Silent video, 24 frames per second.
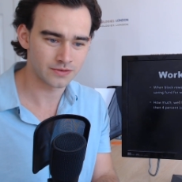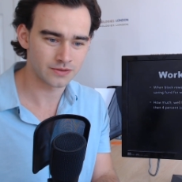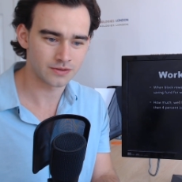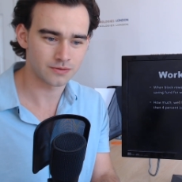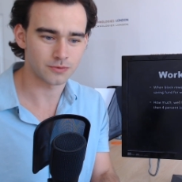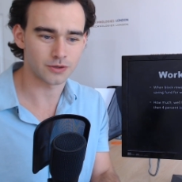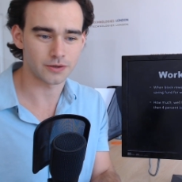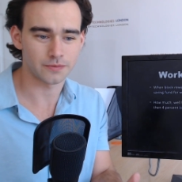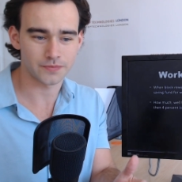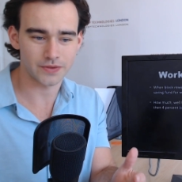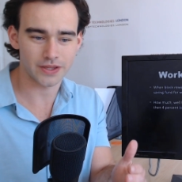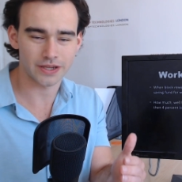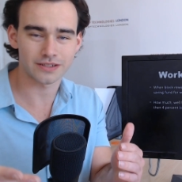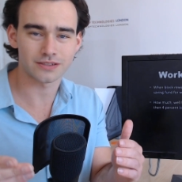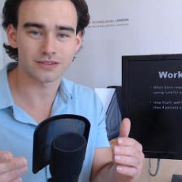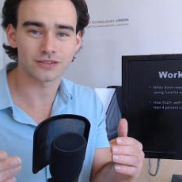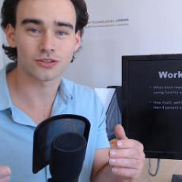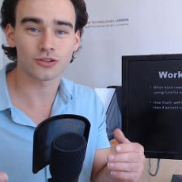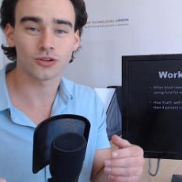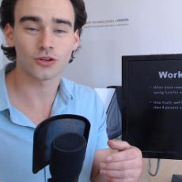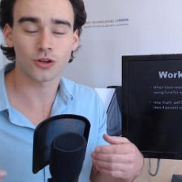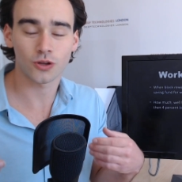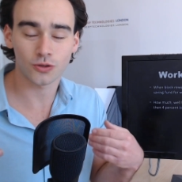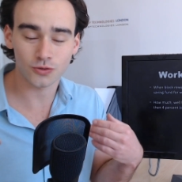well, a
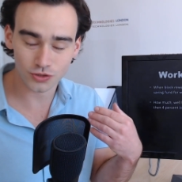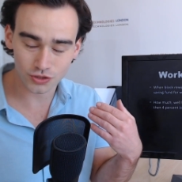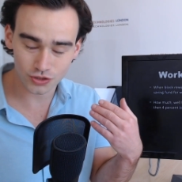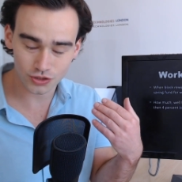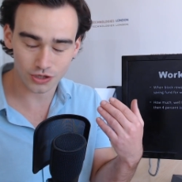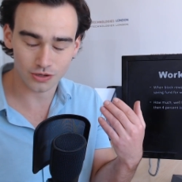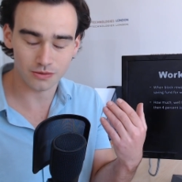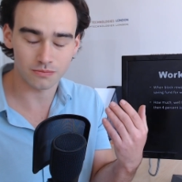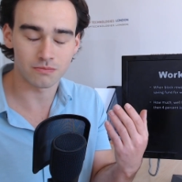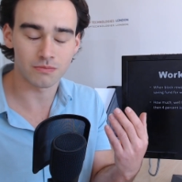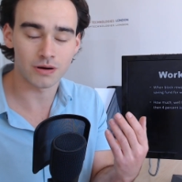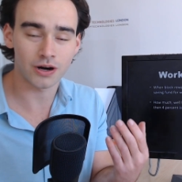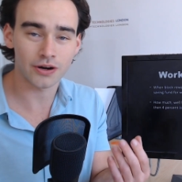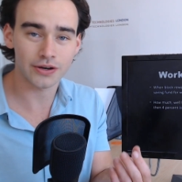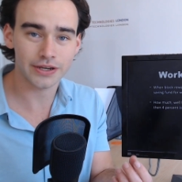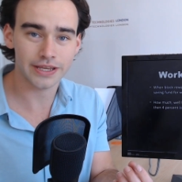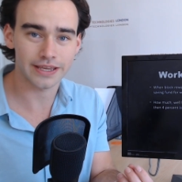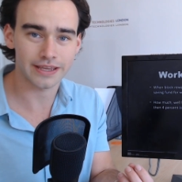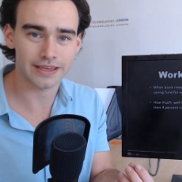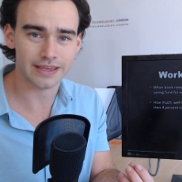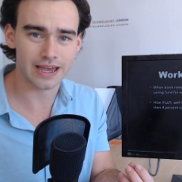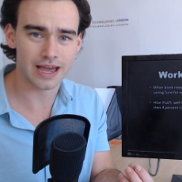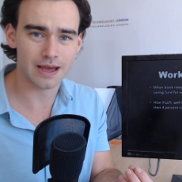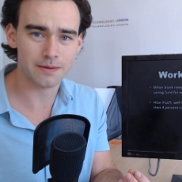constant
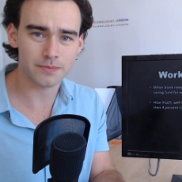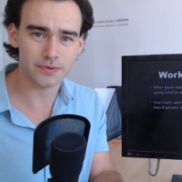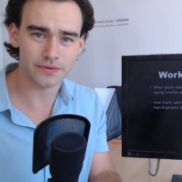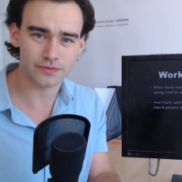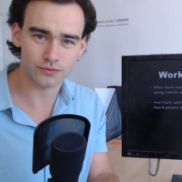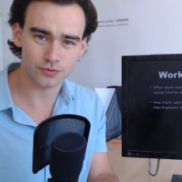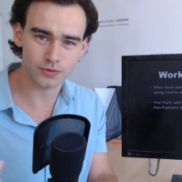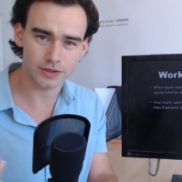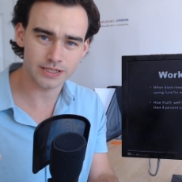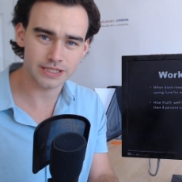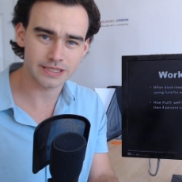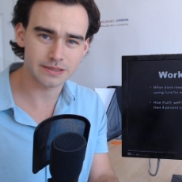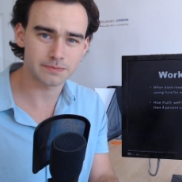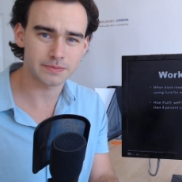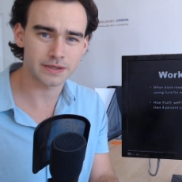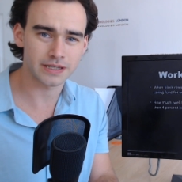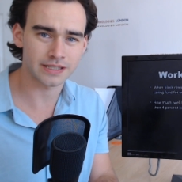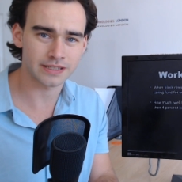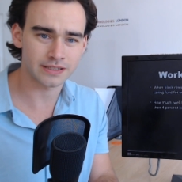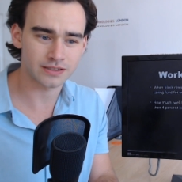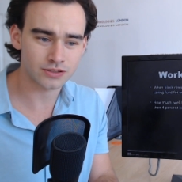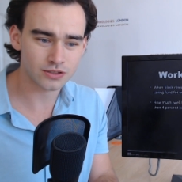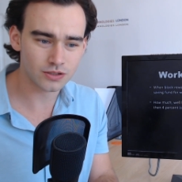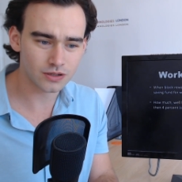market cap of $20
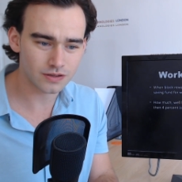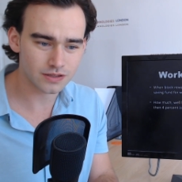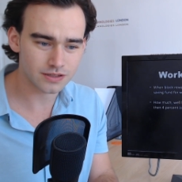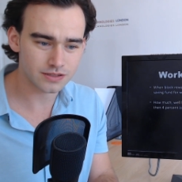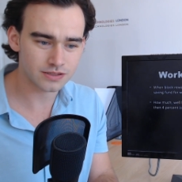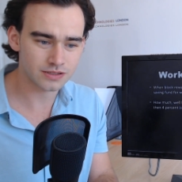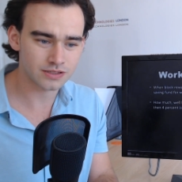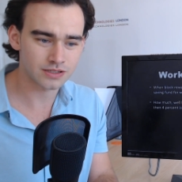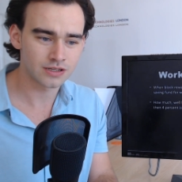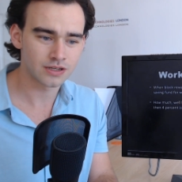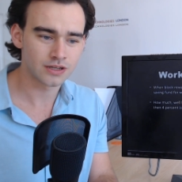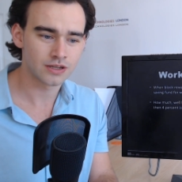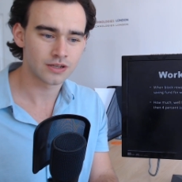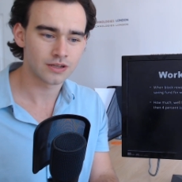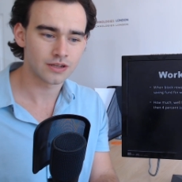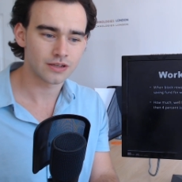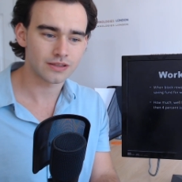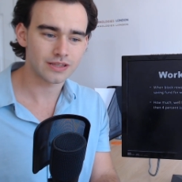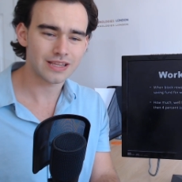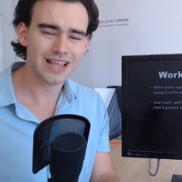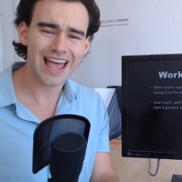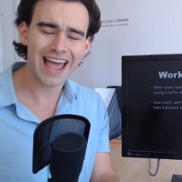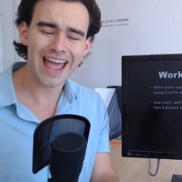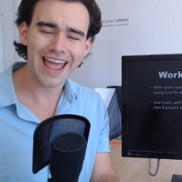billion,
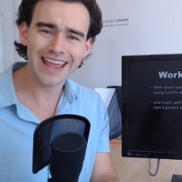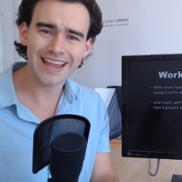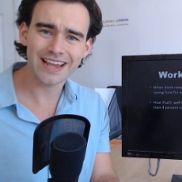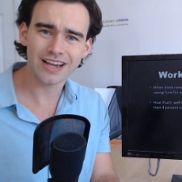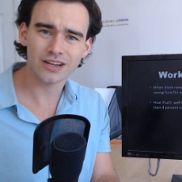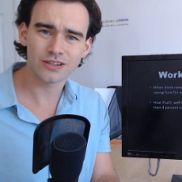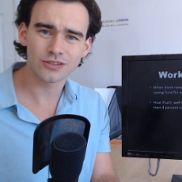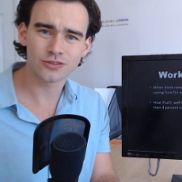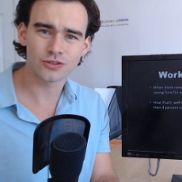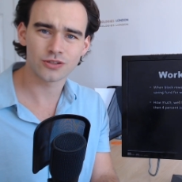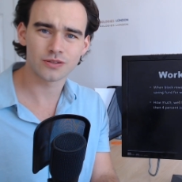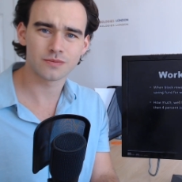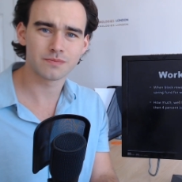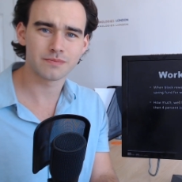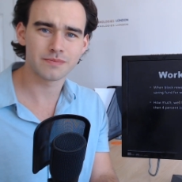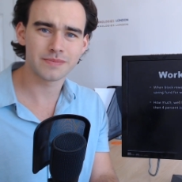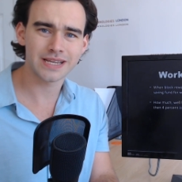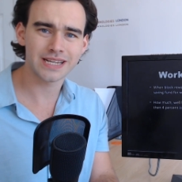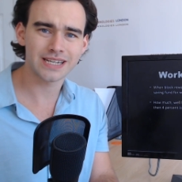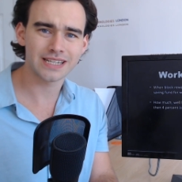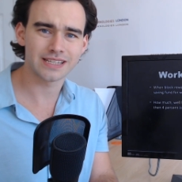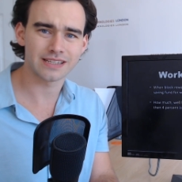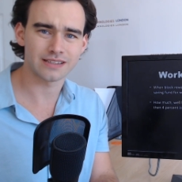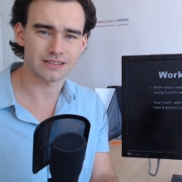$800
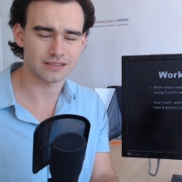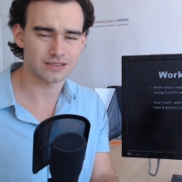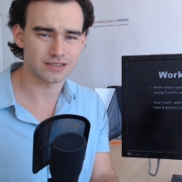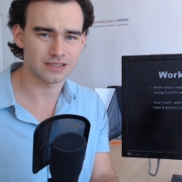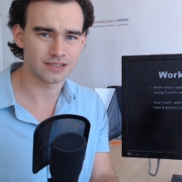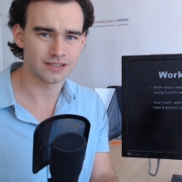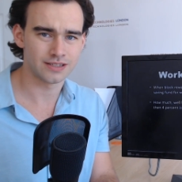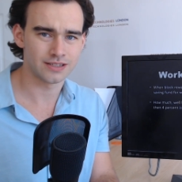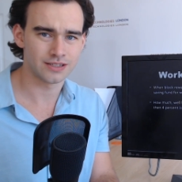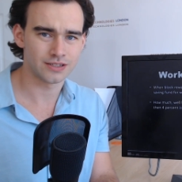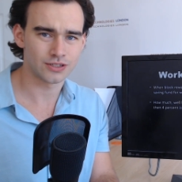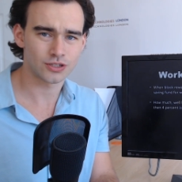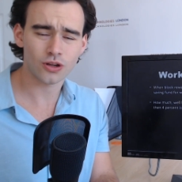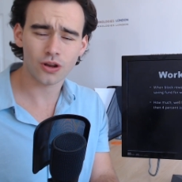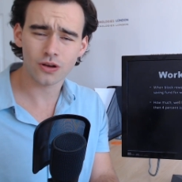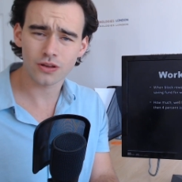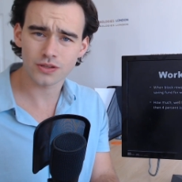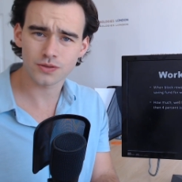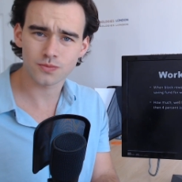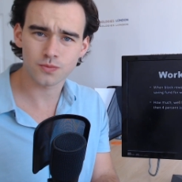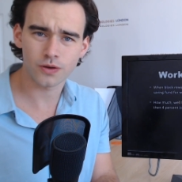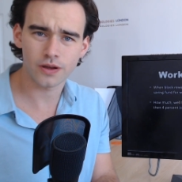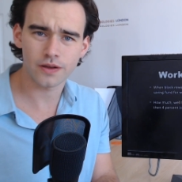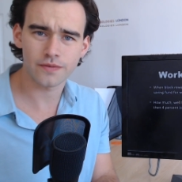million
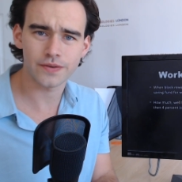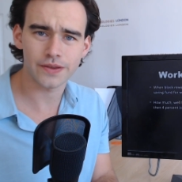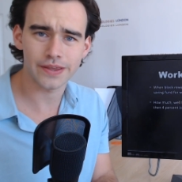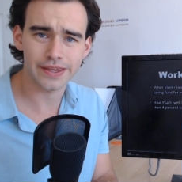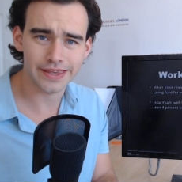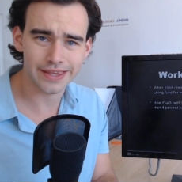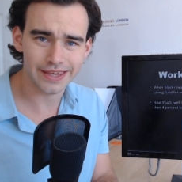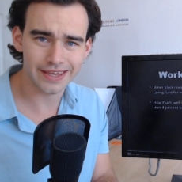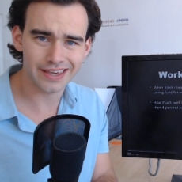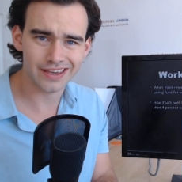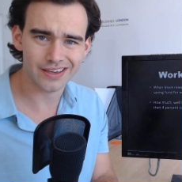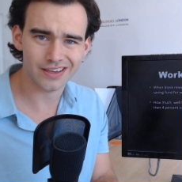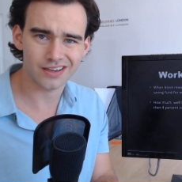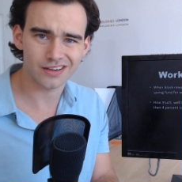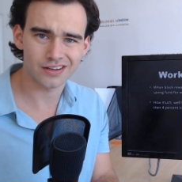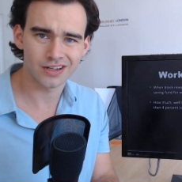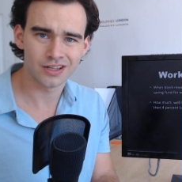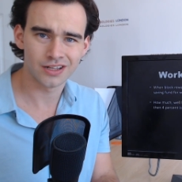worth a year